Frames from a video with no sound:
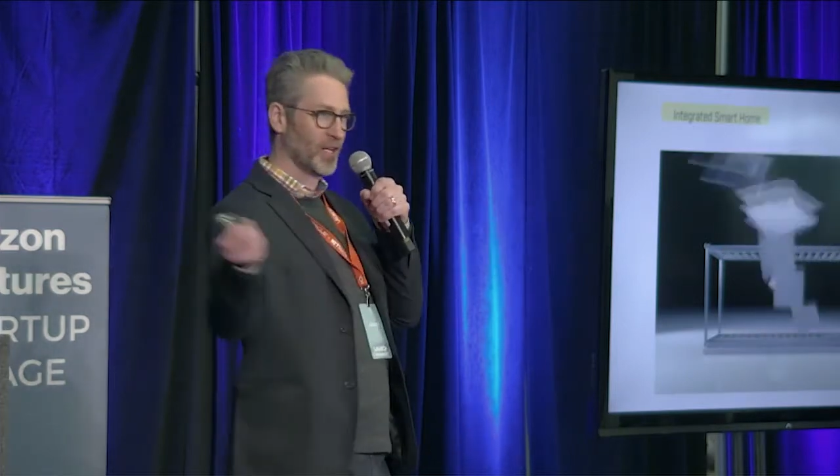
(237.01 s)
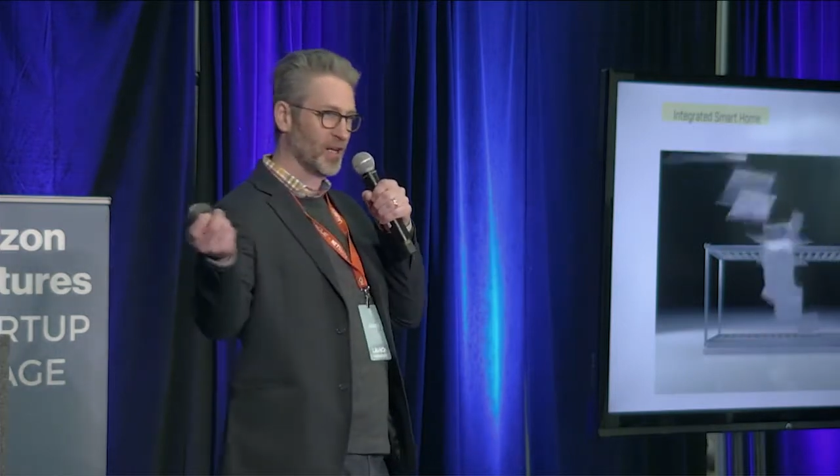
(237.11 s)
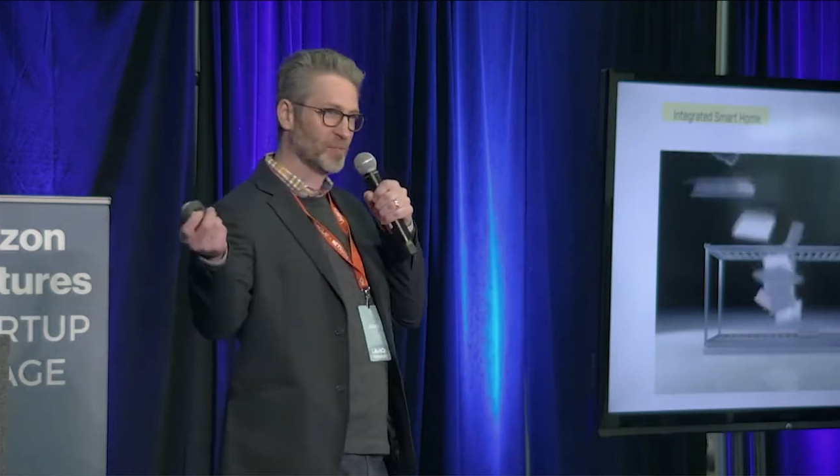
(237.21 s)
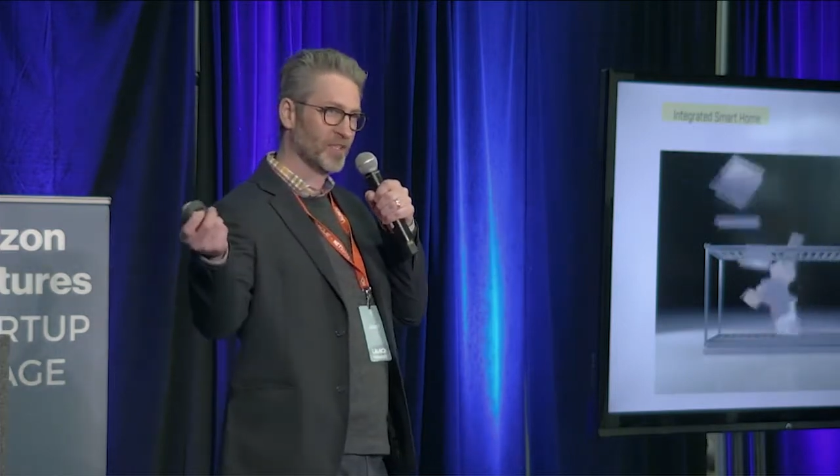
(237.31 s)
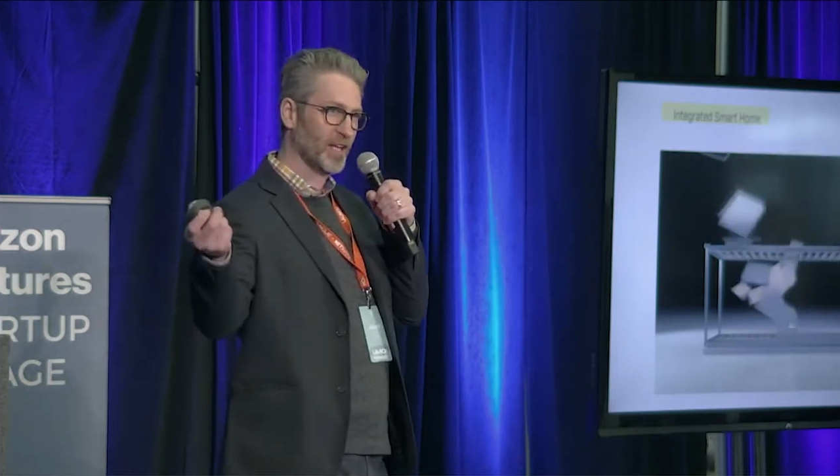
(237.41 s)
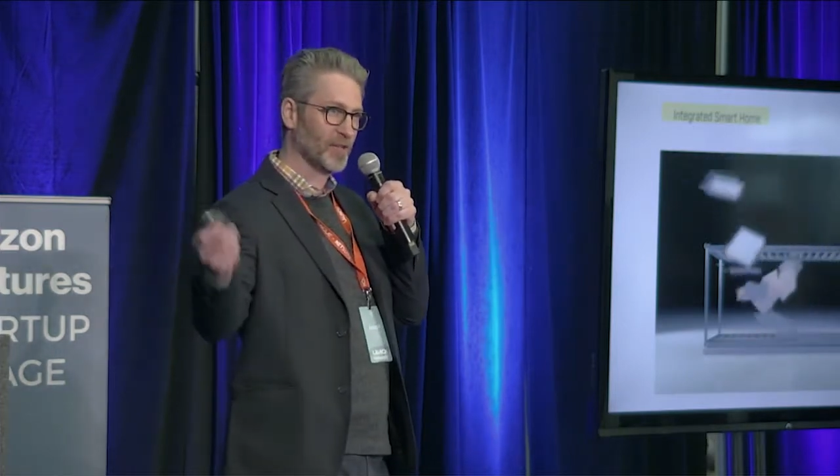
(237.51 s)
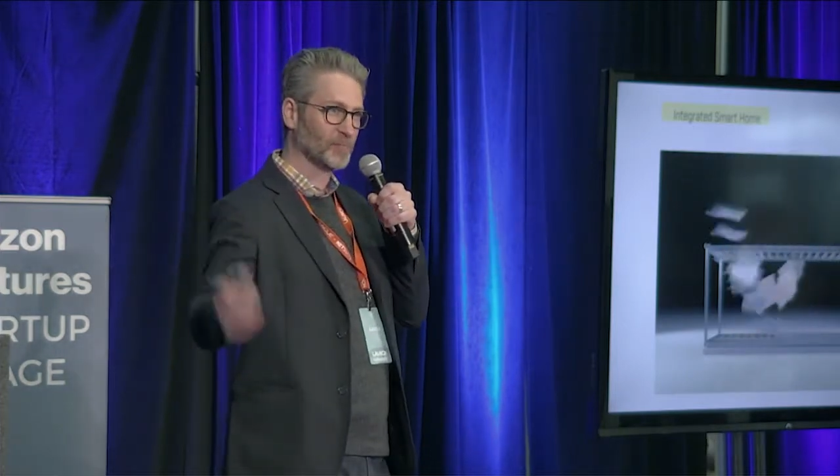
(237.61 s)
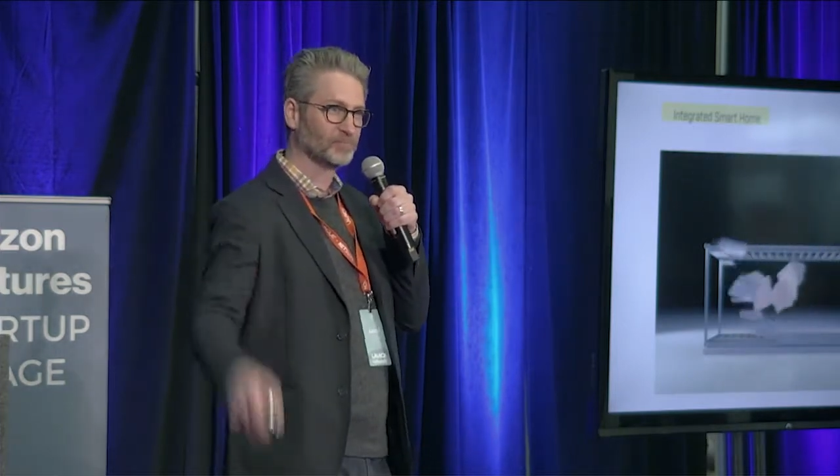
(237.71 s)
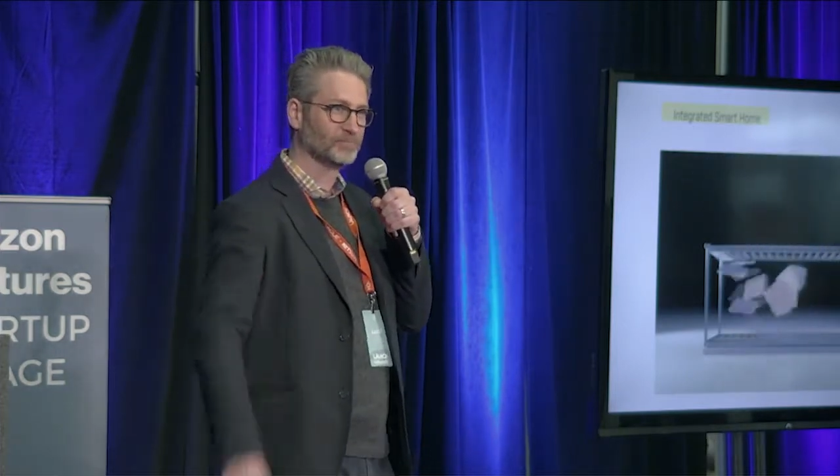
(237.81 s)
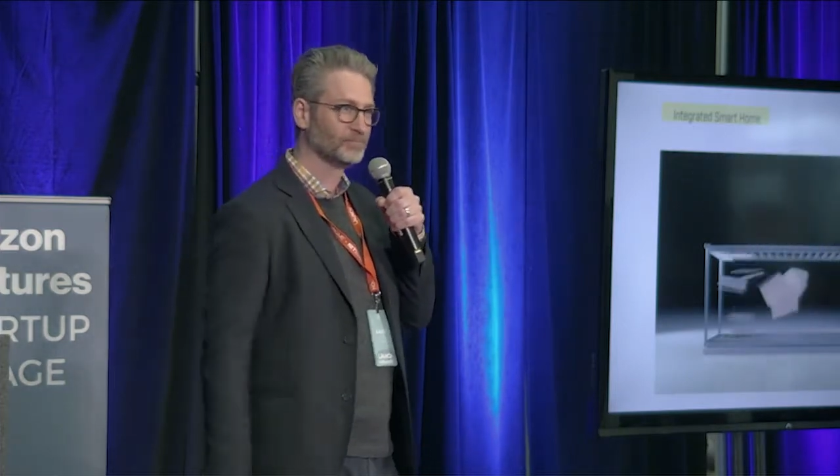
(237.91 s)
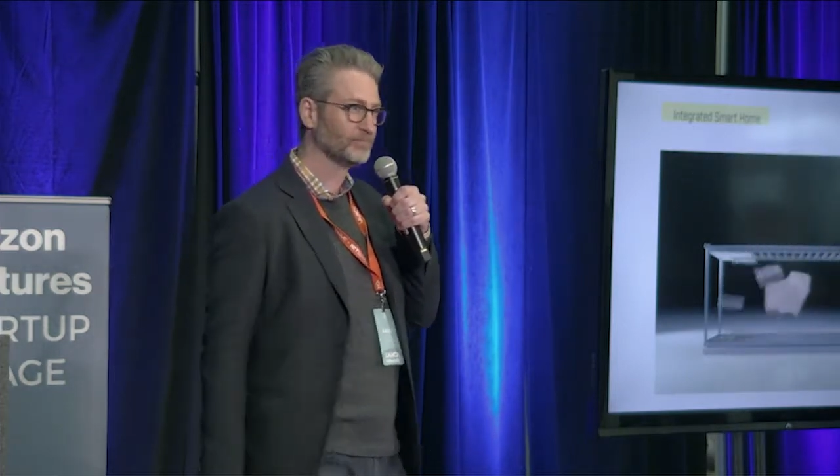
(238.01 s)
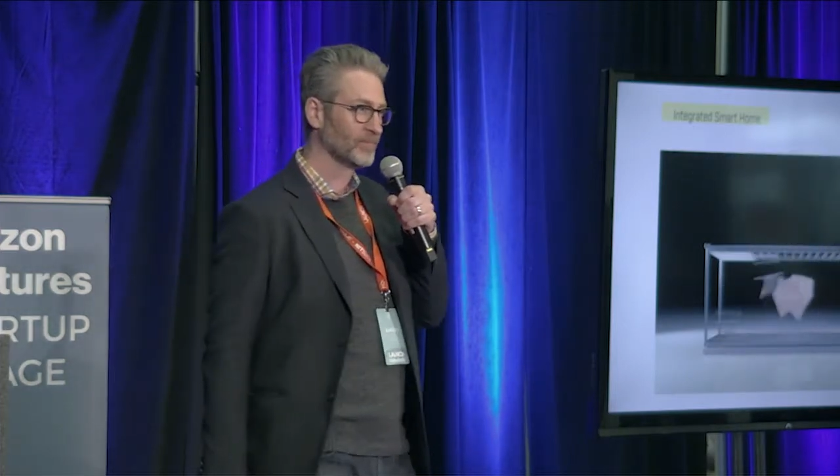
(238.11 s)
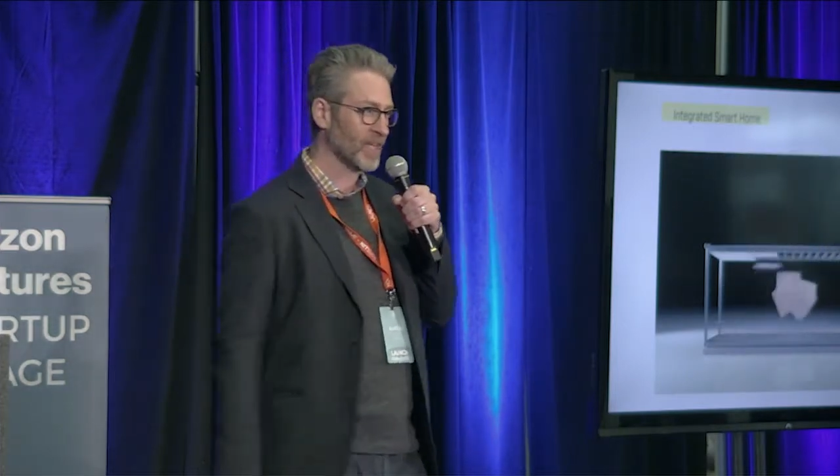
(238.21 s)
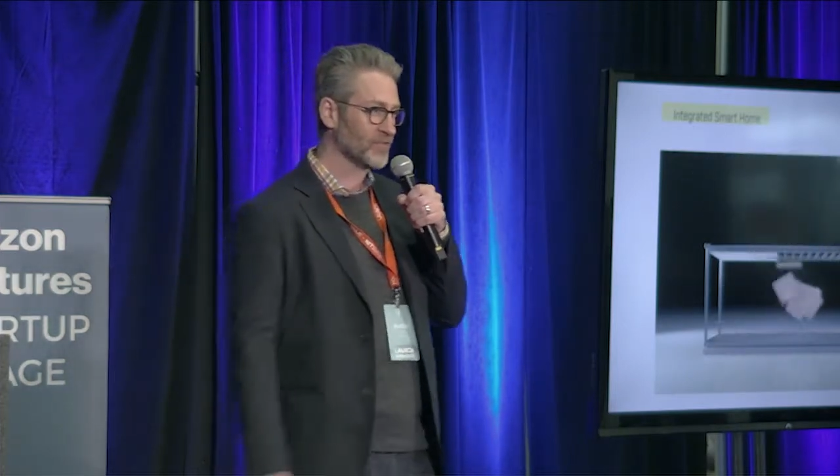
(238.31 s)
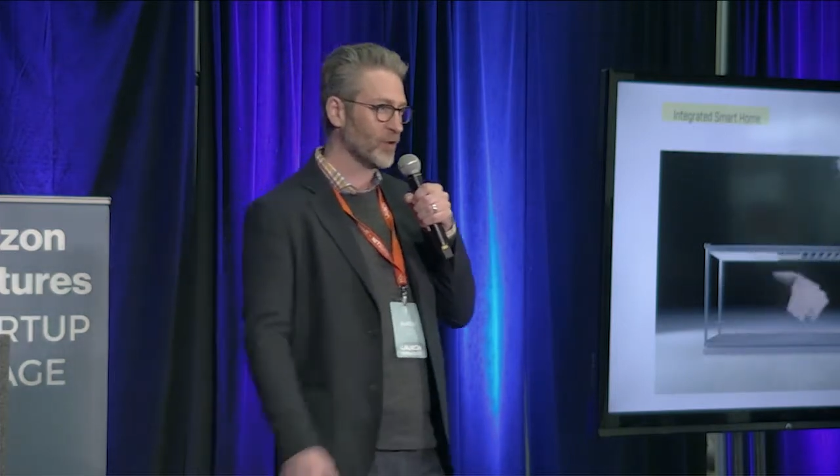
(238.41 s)
it comes together.
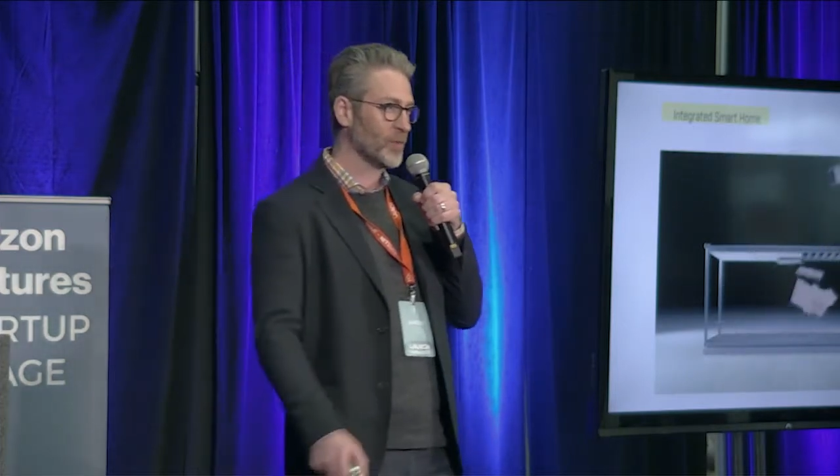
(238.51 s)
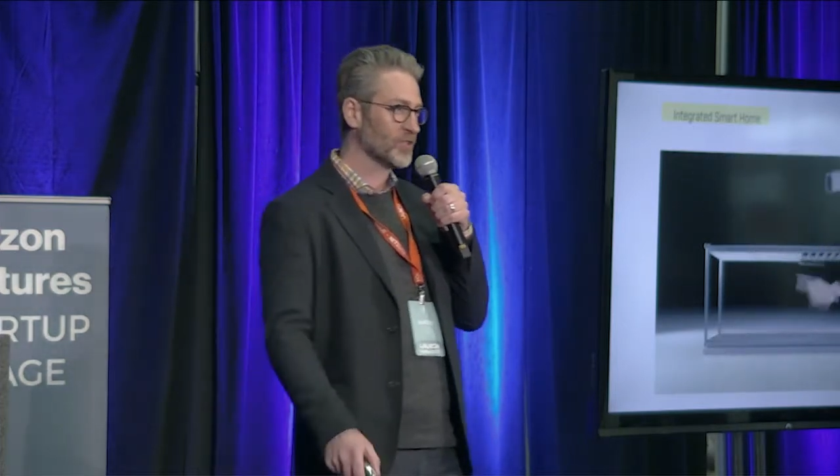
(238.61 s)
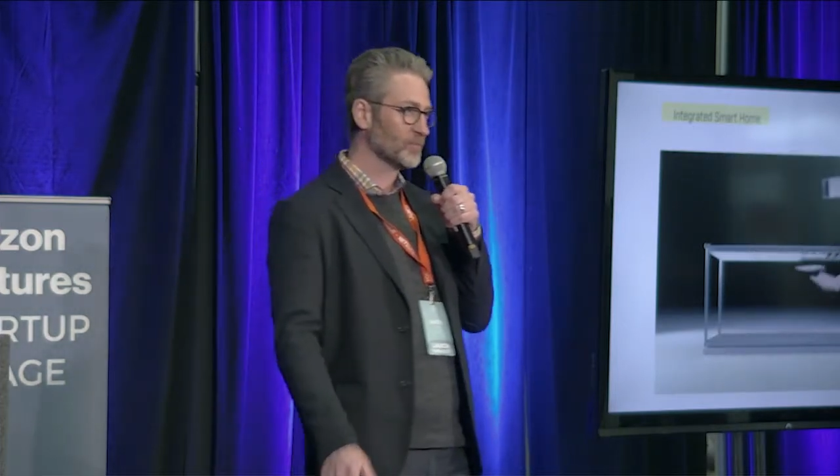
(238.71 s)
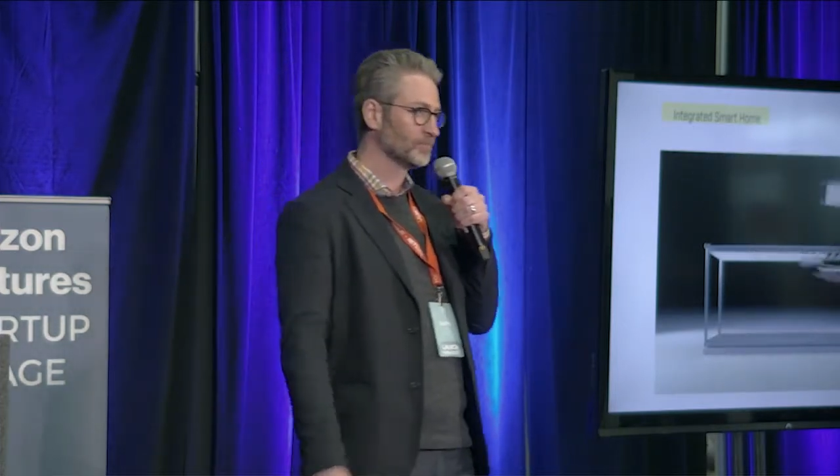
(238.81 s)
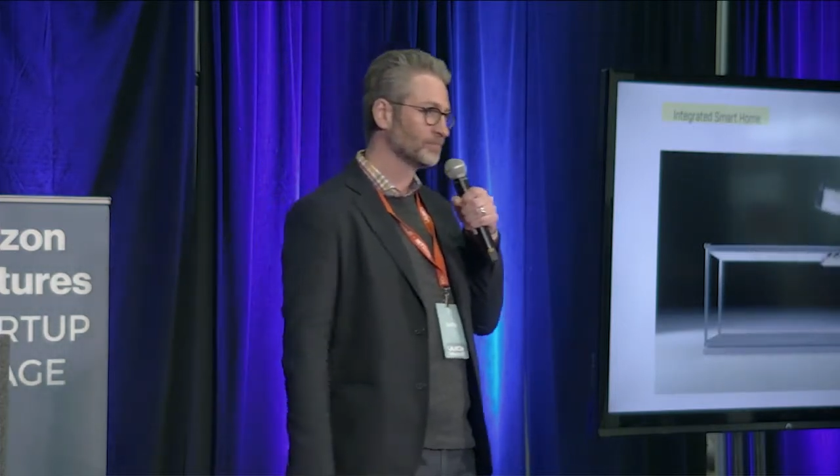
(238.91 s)
Thanks very much.